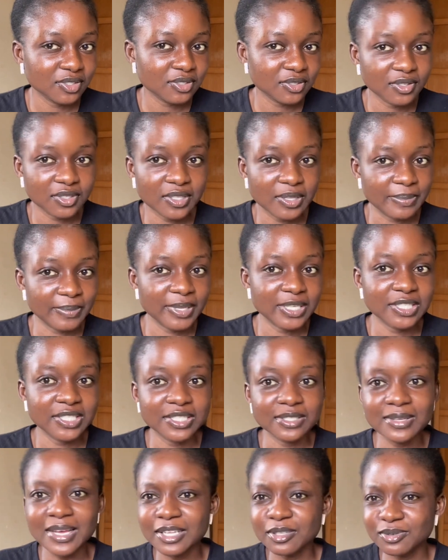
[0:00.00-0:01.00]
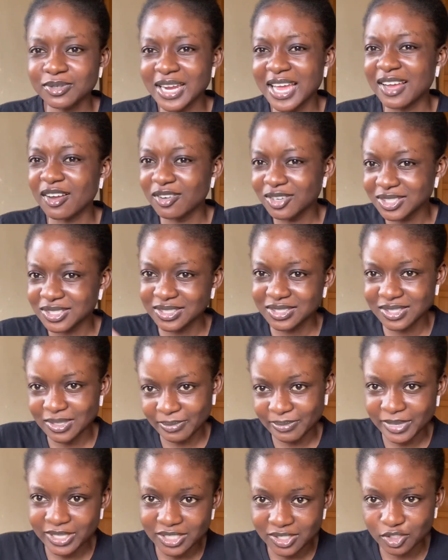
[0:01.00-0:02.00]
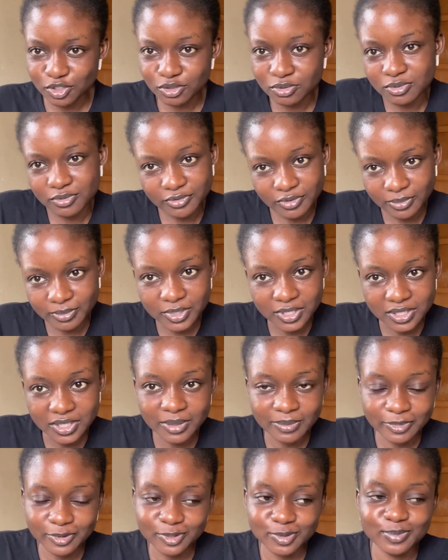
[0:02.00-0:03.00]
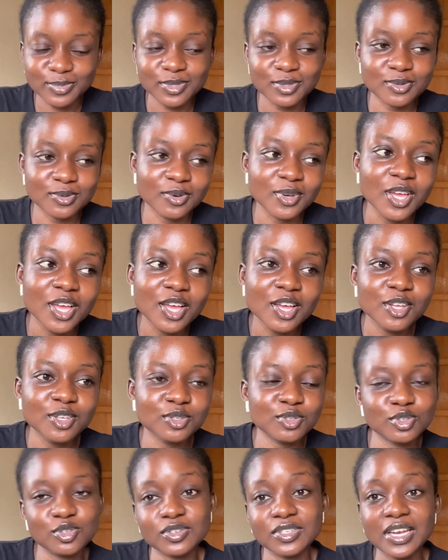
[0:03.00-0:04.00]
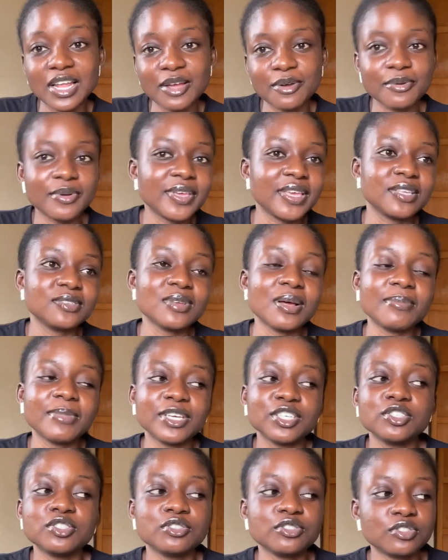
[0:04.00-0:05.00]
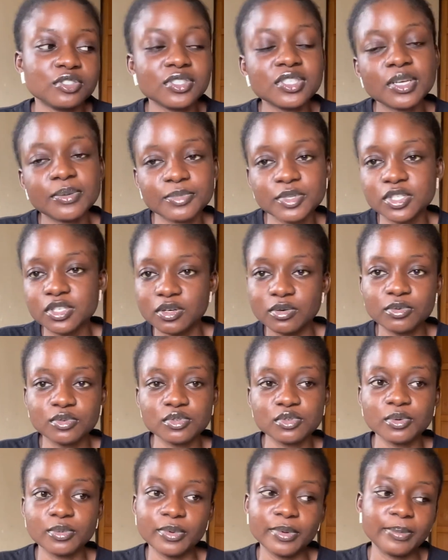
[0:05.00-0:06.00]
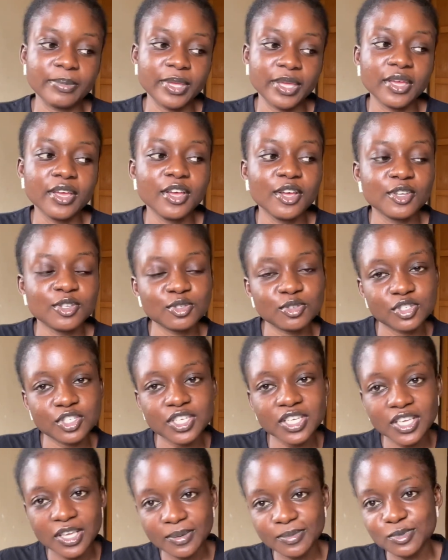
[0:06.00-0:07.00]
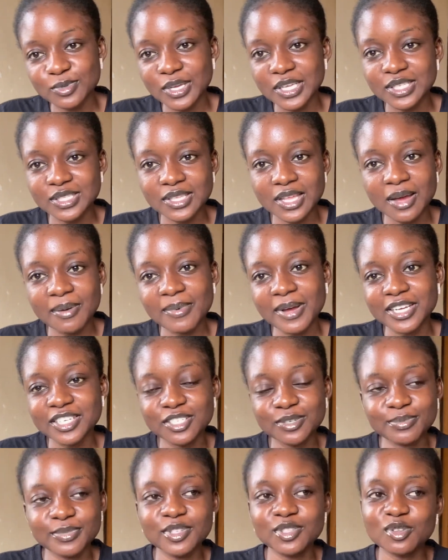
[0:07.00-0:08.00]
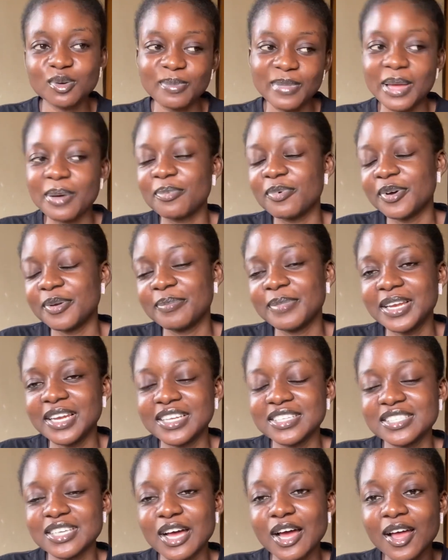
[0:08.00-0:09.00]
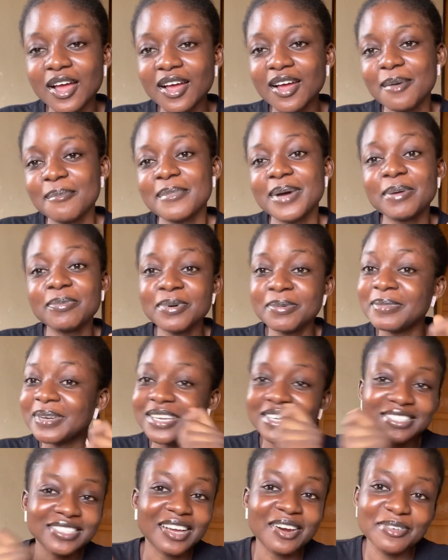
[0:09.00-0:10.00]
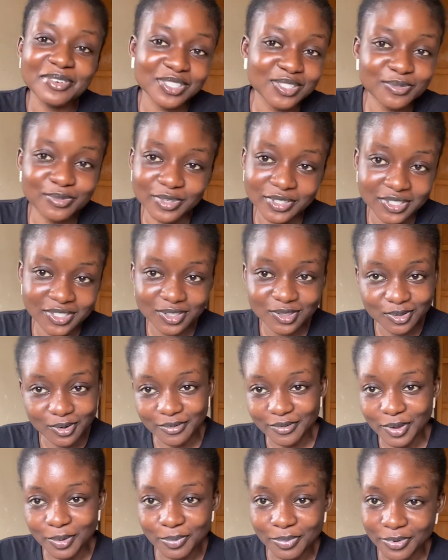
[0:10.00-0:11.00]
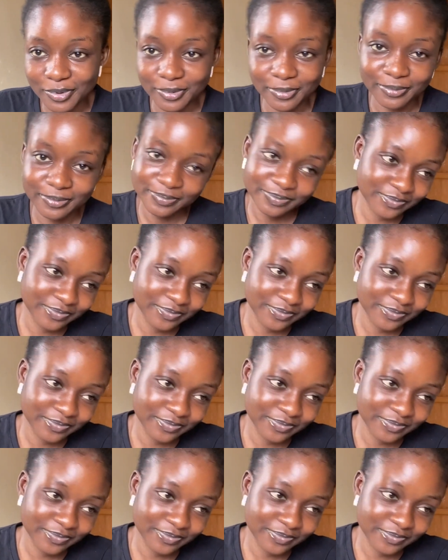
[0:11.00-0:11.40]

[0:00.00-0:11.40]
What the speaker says: got the message. So I told her I got the same message too from the same hospital. So she was like, okay. So I'm like, she should just help me check what's up with me. So she came to Estab and she picked up my appointment letter. My appointment letter reads 14th of April.